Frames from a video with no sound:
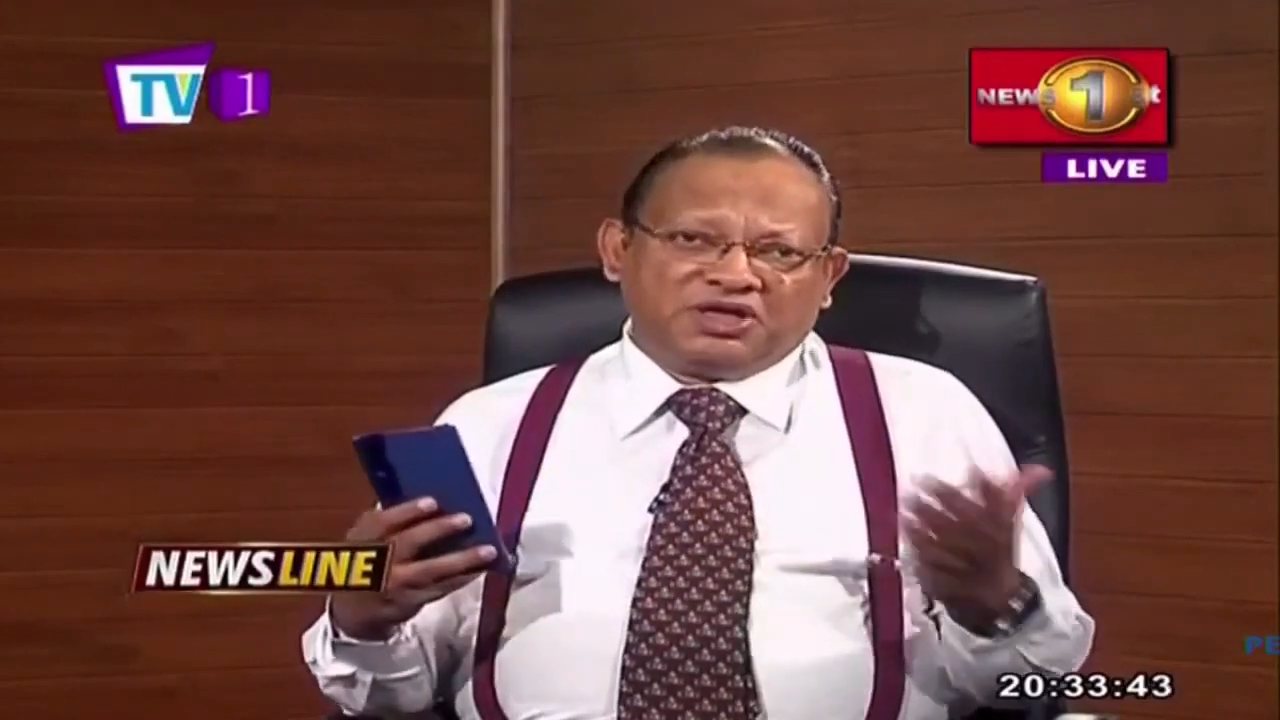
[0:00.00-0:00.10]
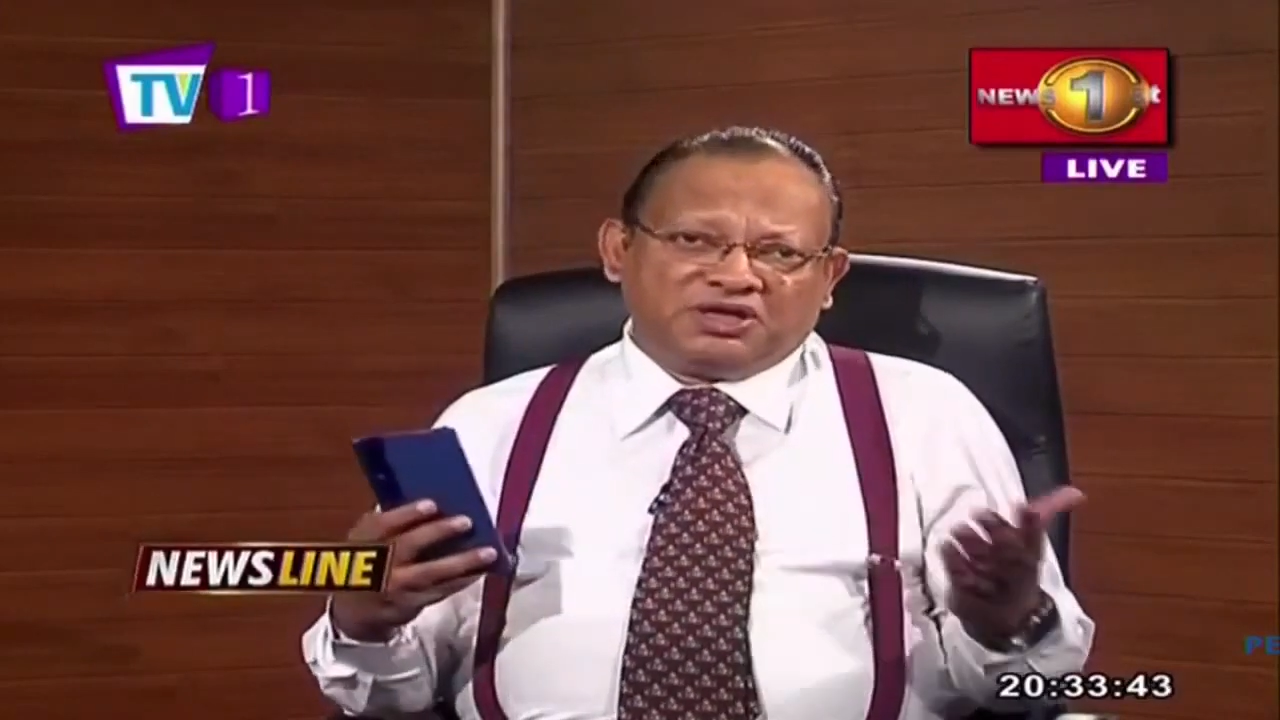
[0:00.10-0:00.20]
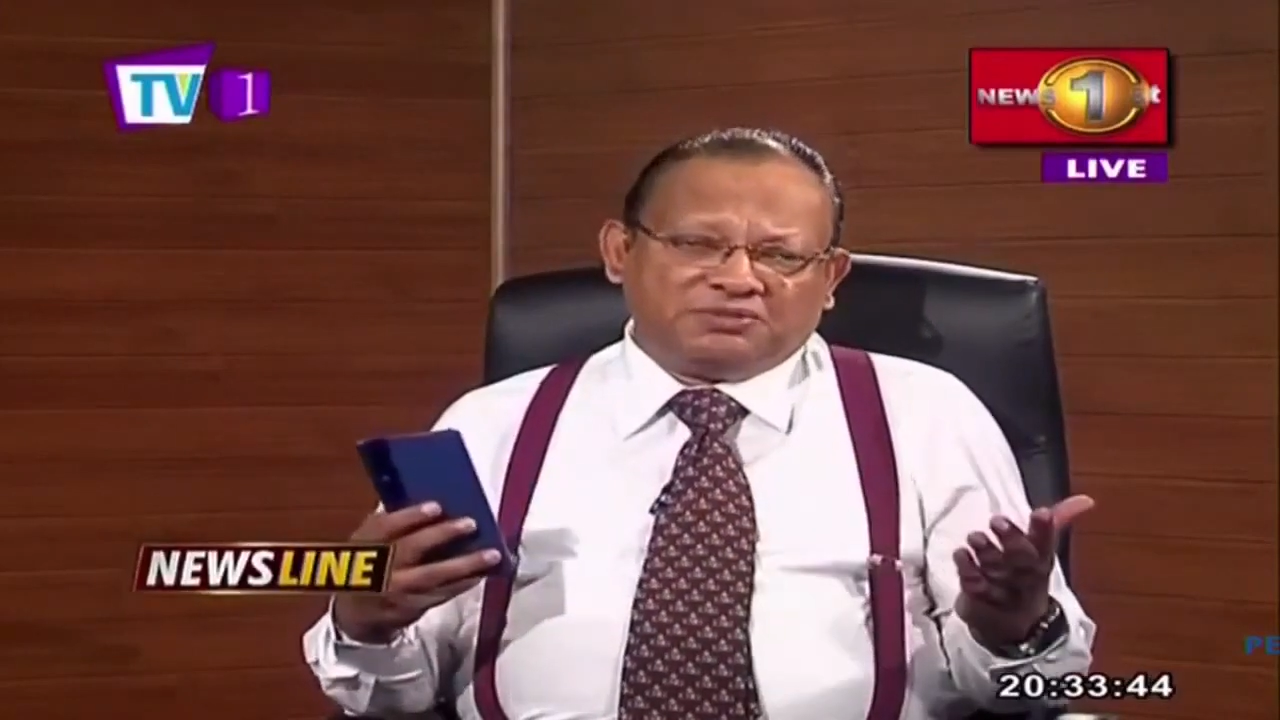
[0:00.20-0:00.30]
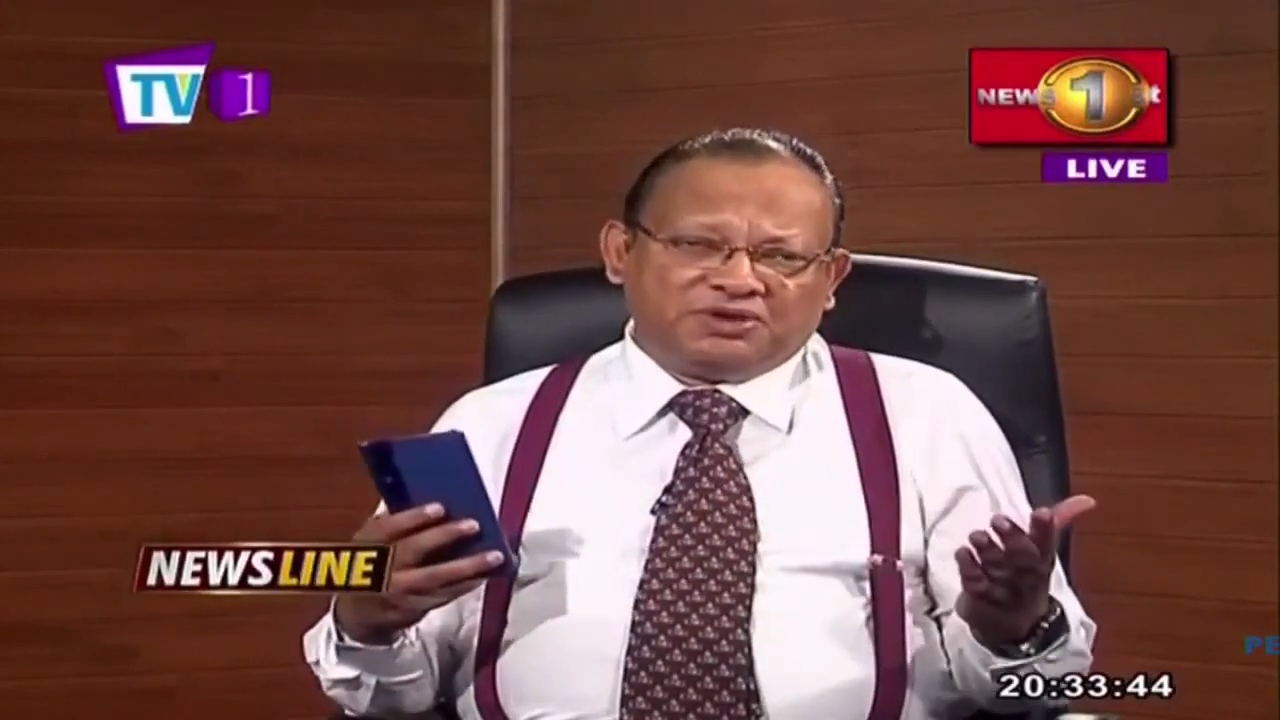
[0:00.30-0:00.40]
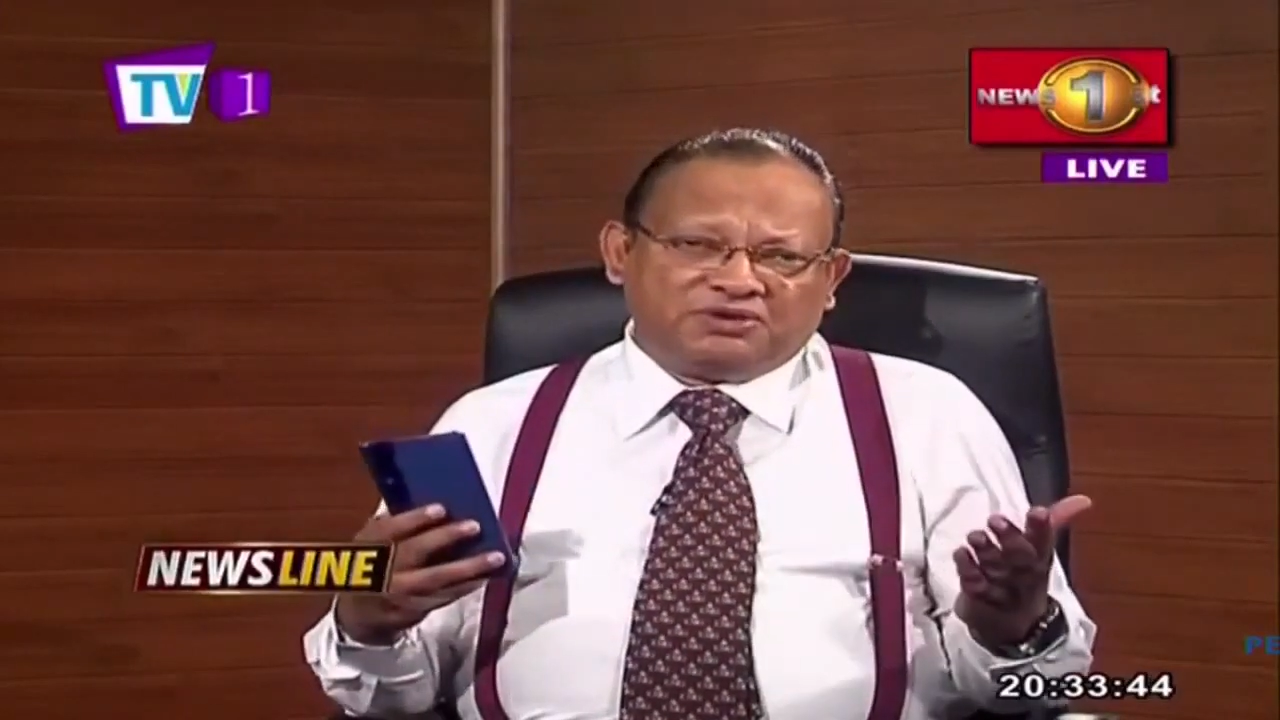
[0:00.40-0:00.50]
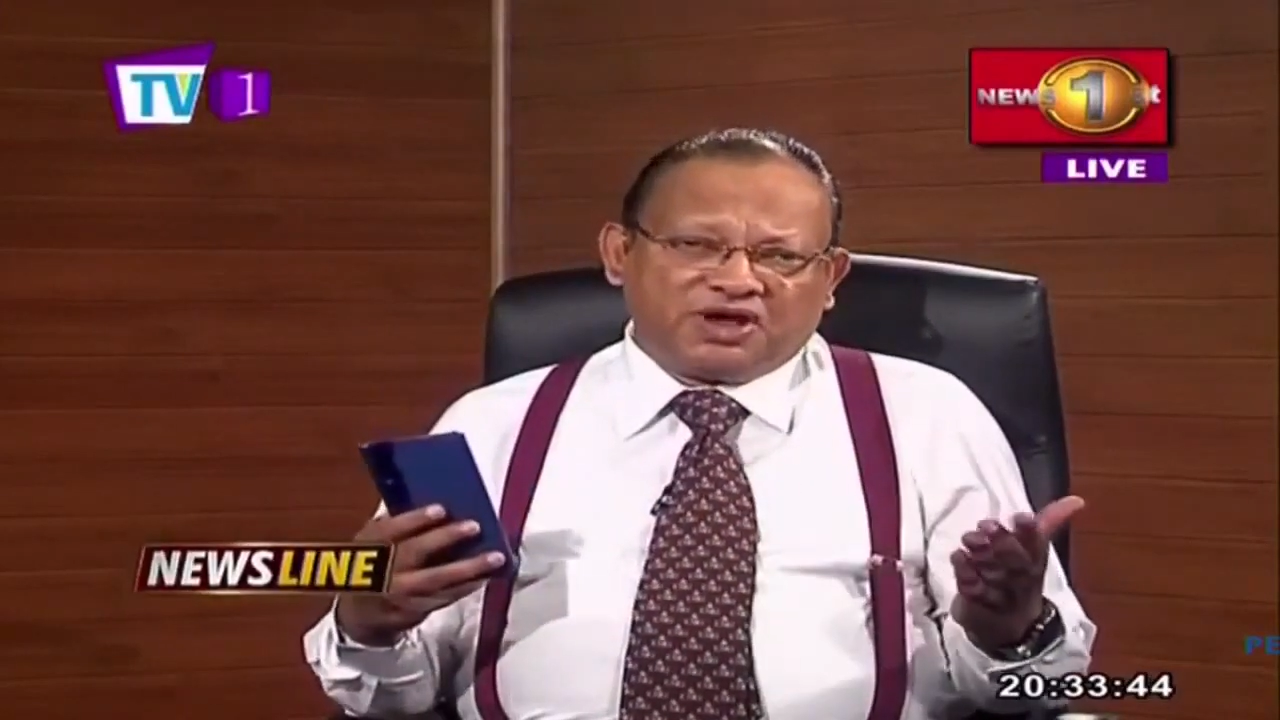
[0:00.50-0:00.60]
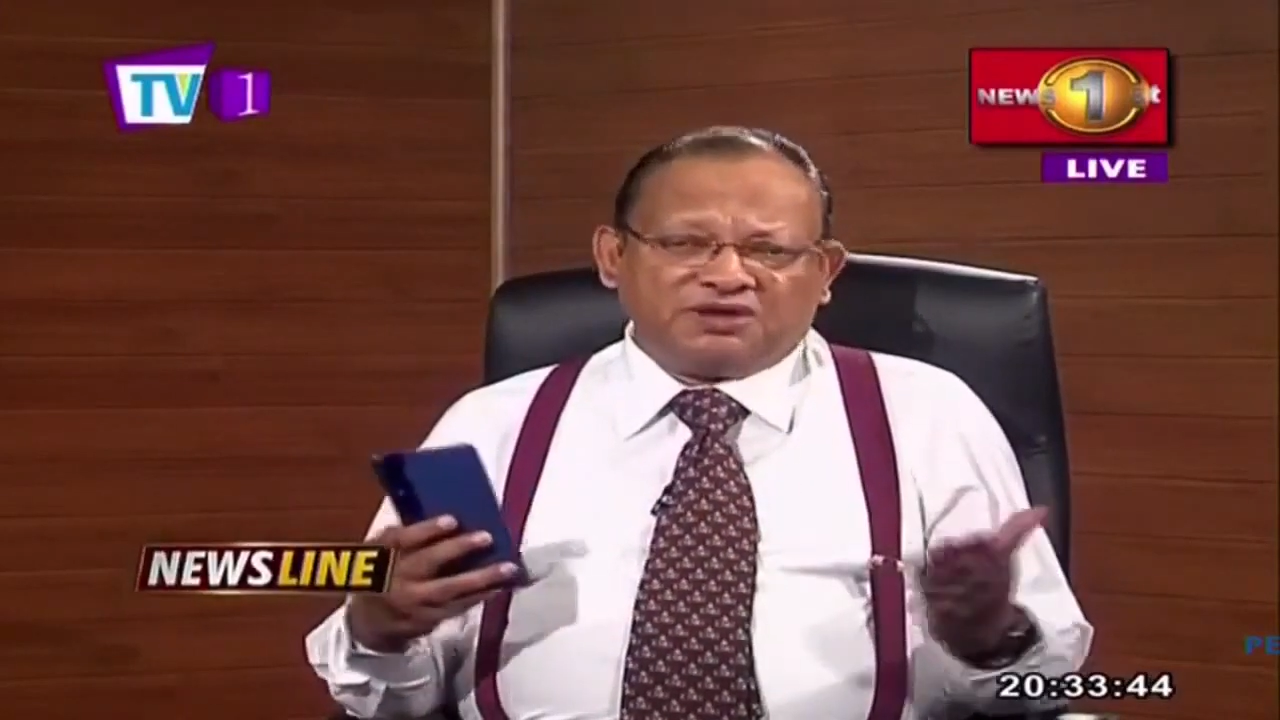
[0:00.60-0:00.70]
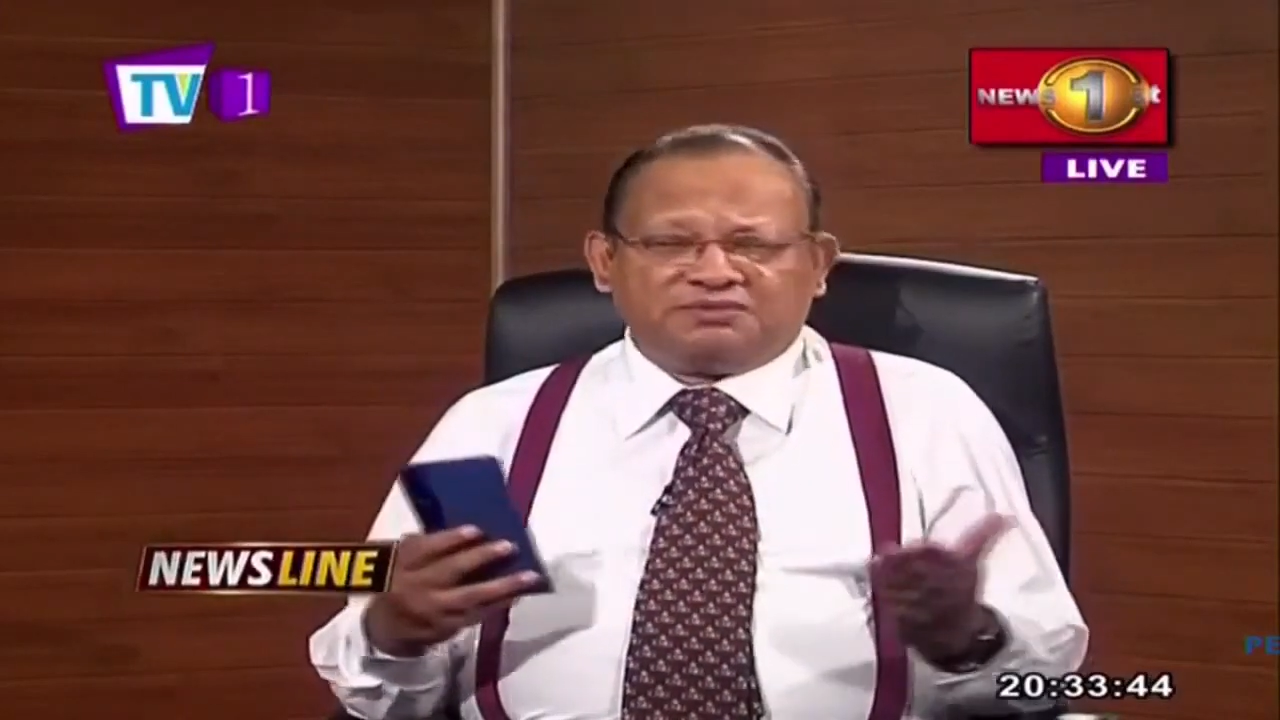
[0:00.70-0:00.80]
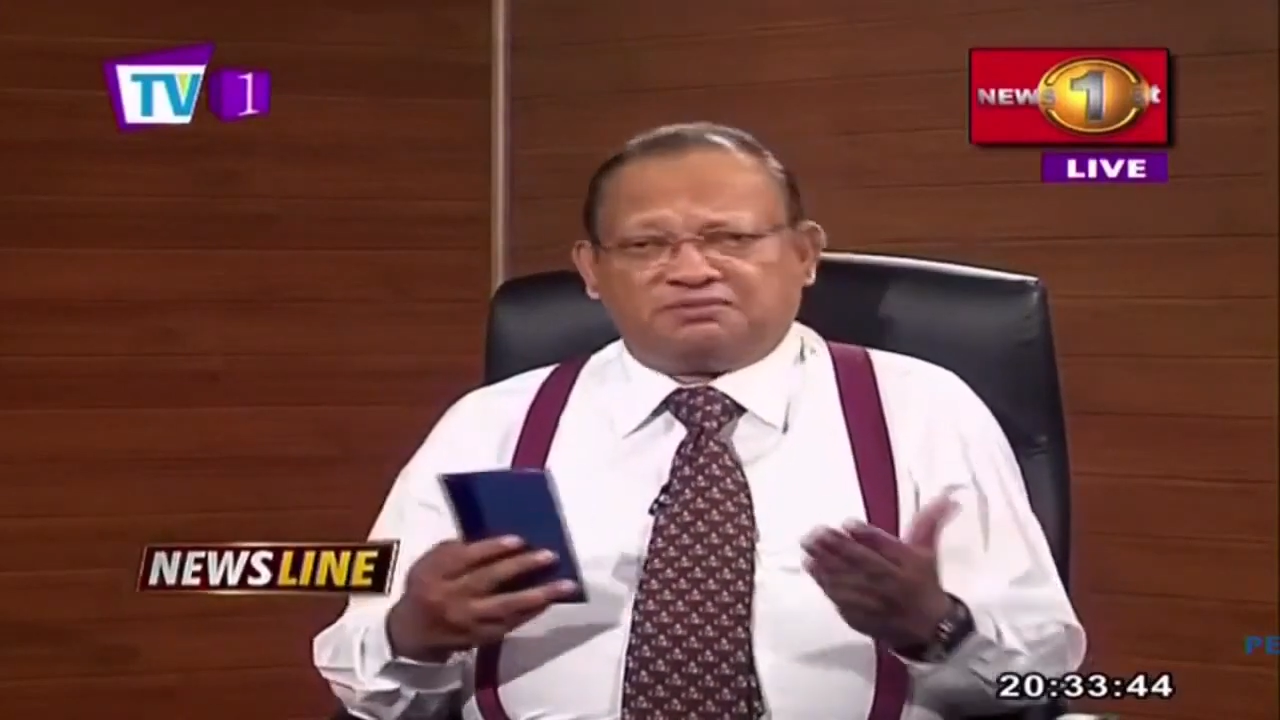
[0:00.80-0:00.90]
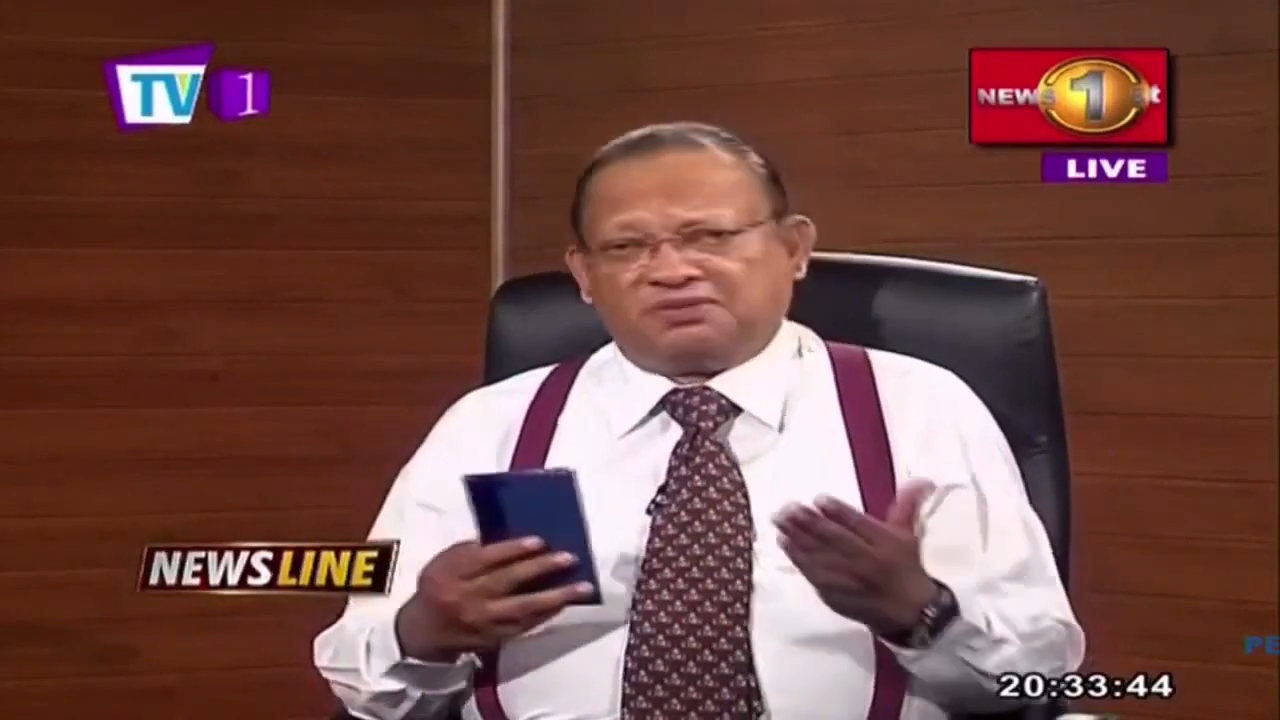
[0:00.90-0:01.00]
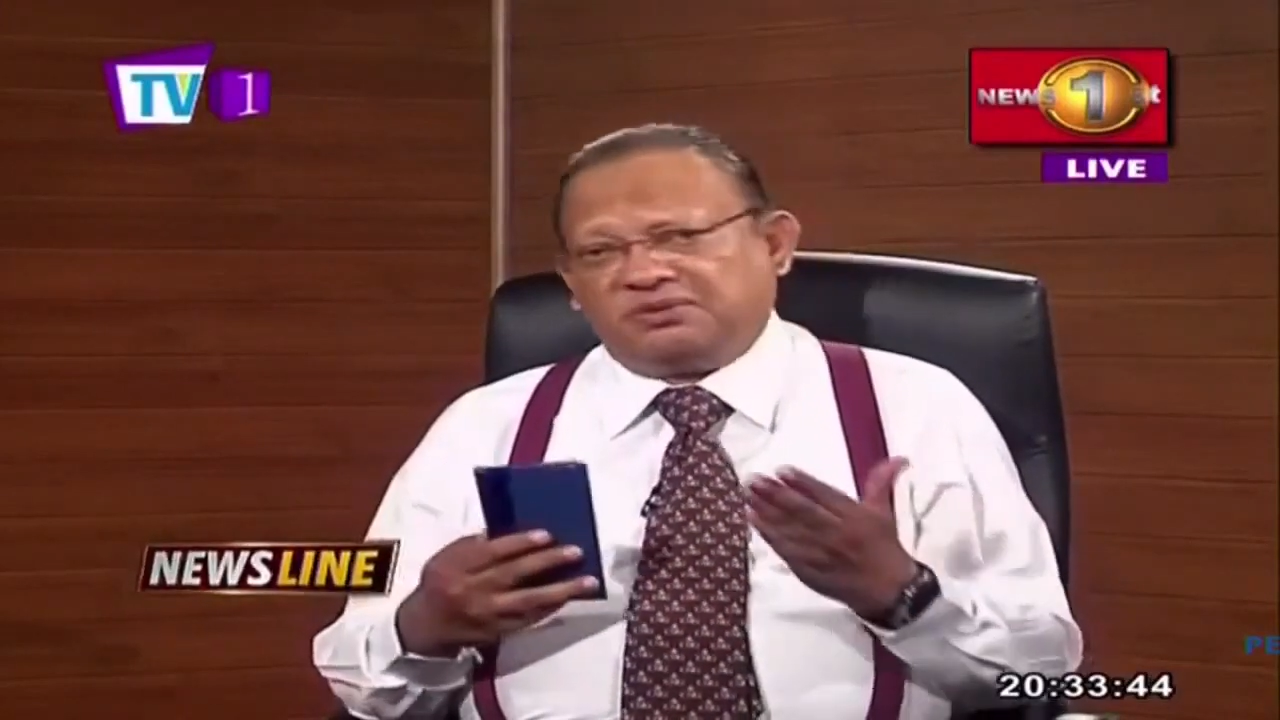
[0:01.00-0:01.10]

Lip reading: may be right,